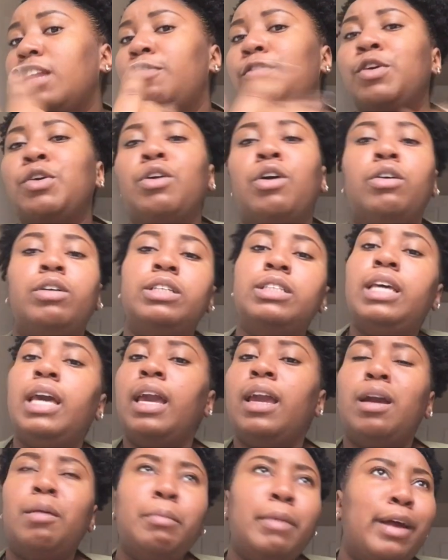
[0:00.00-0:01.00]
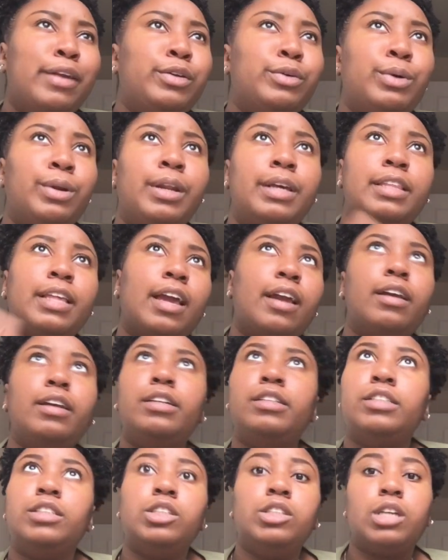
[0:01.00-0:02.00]
If you notice, hey, I'm not doing nothing, I
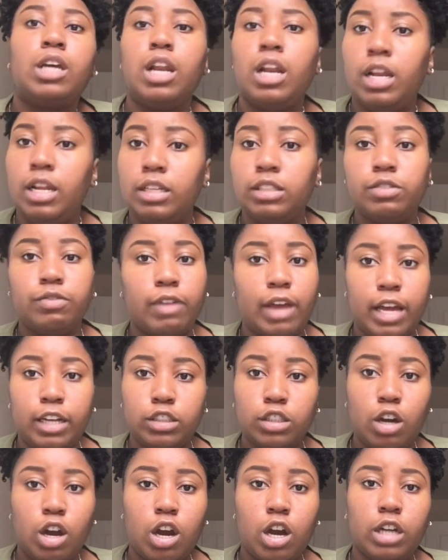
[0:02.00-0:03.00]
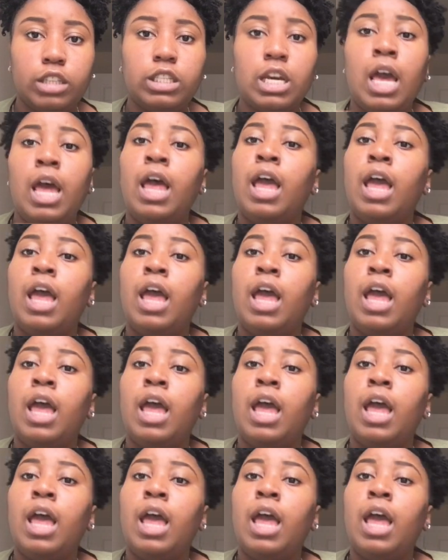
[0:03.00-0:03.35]
can just study these flashcards.